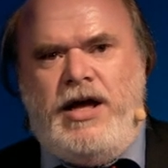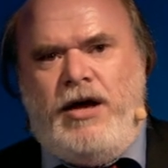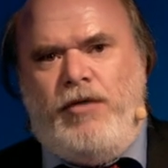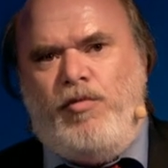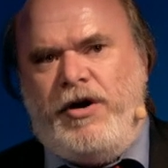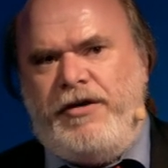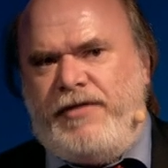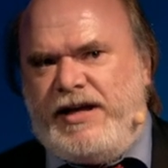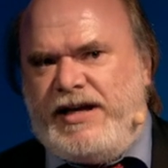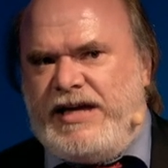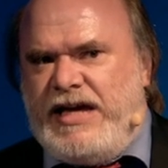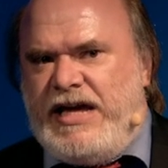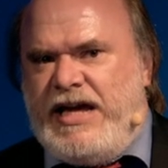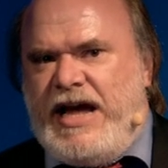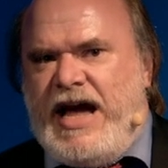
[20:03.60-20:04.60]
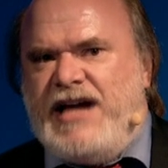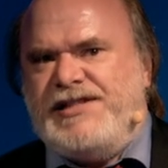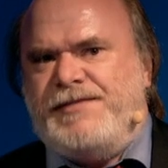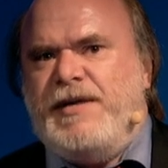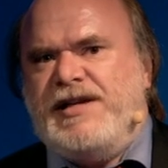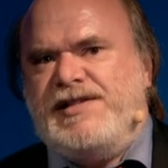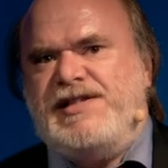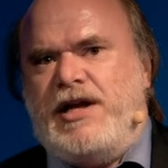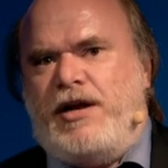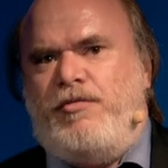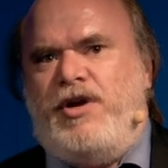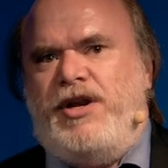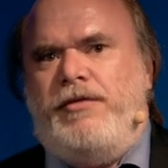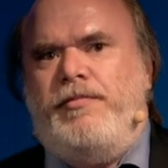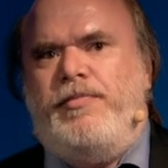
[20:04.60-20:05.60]
One of the key aspects that I
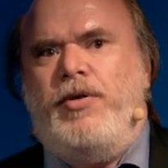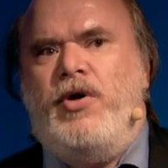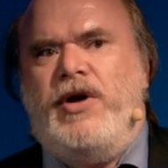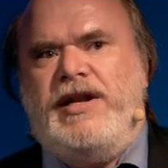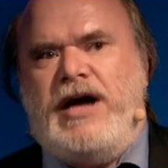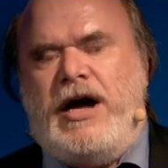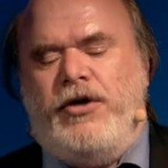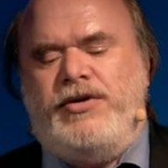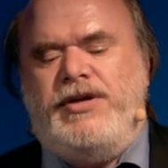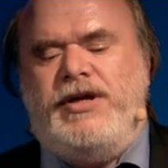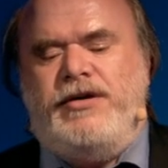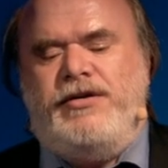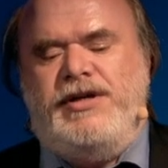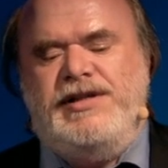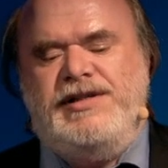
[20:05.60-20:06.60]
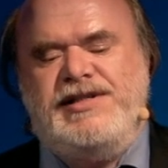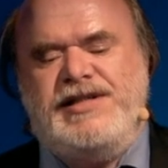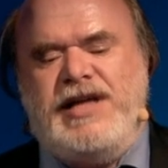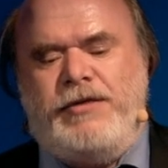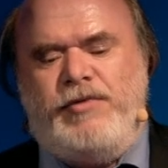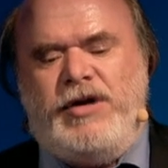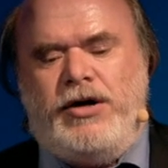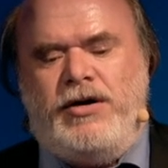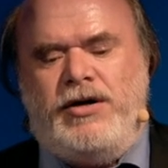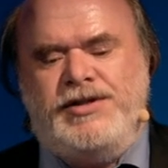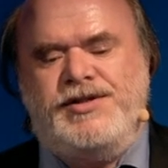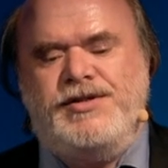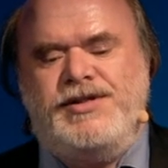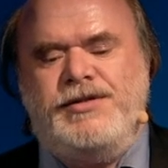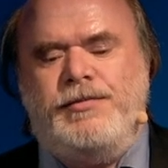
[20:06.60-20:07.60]
want to point out here is that we
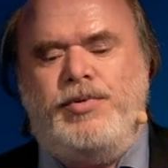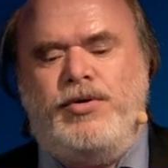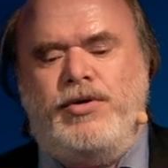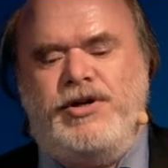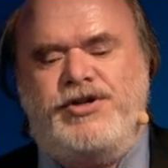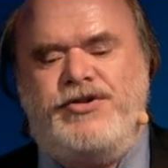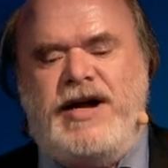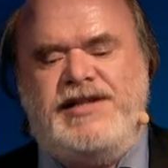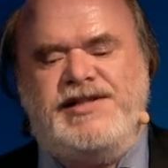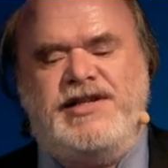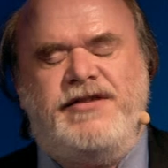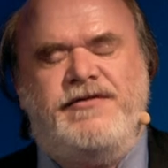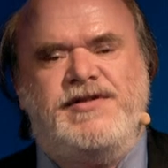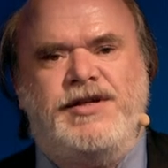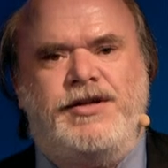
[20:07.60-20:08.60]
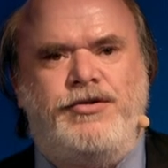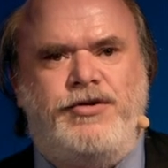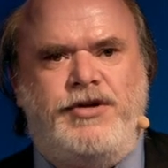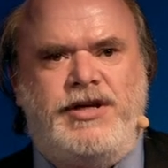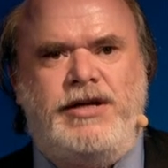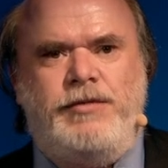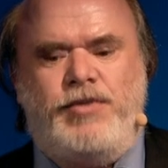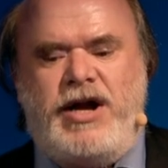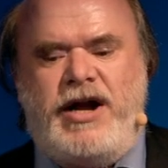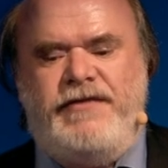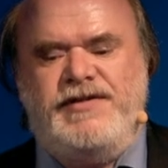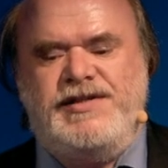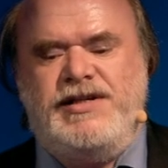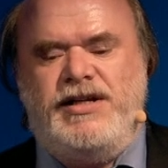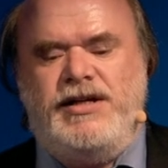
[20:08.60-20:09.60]
also support transitive security and
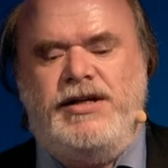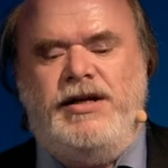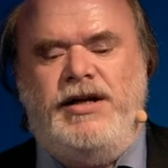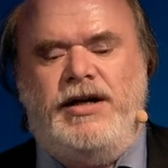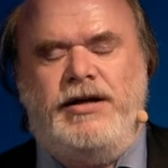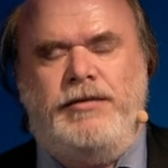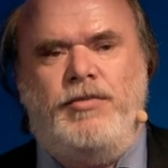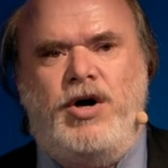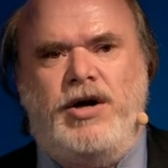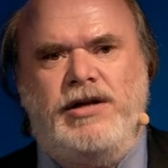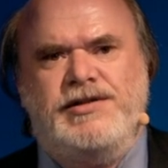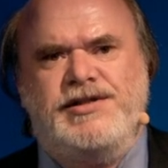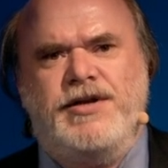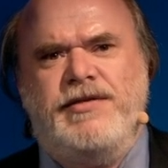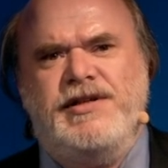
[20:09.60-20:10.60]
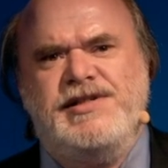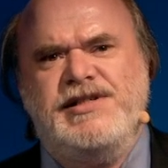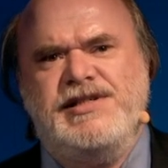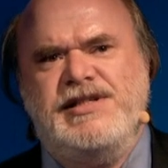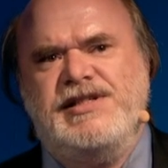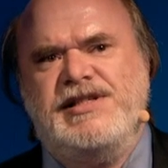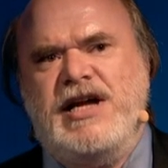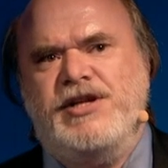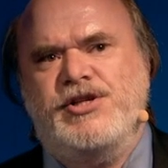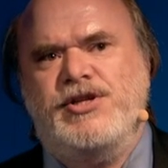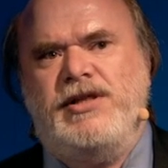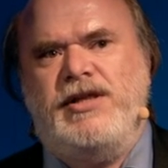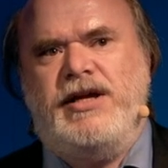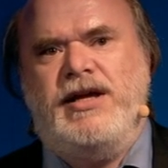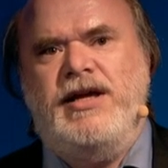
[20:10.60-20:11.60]
privacy models. So this is
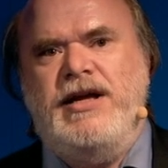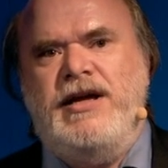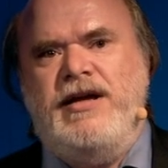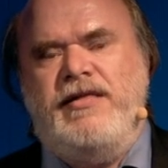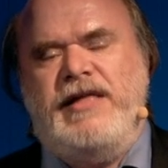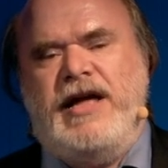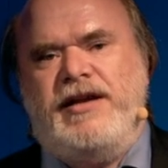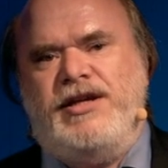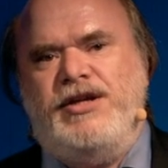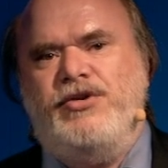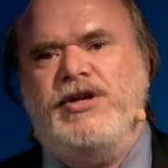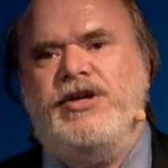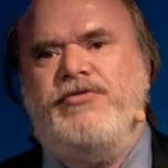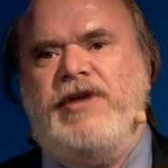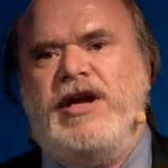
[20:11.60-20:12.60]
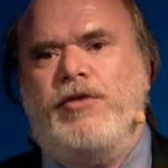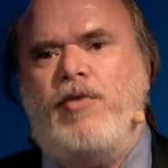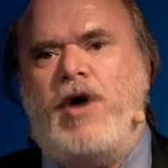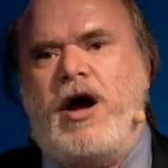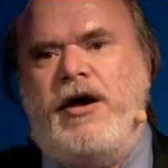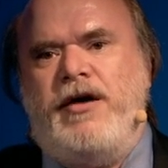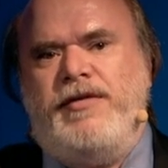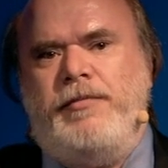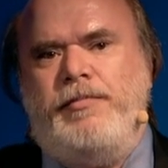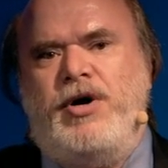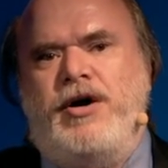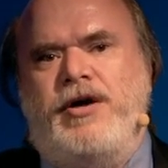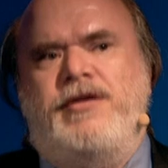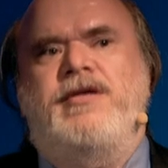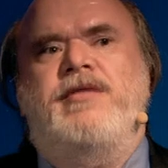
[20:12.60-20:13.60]
essentially that you can require the
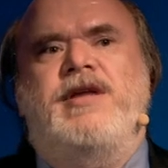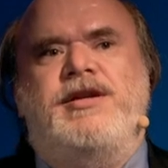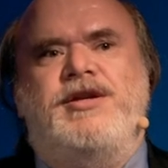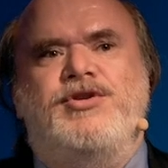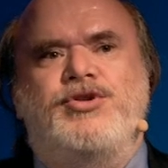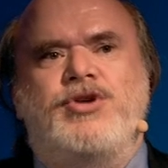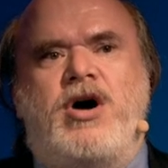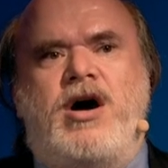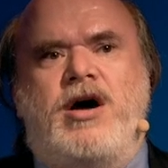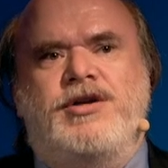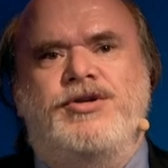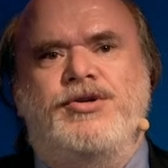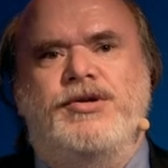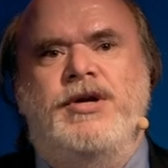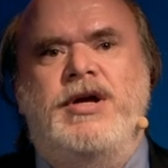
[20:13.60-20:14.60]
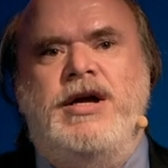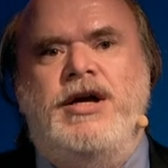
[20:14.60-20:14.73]
partner that you talk to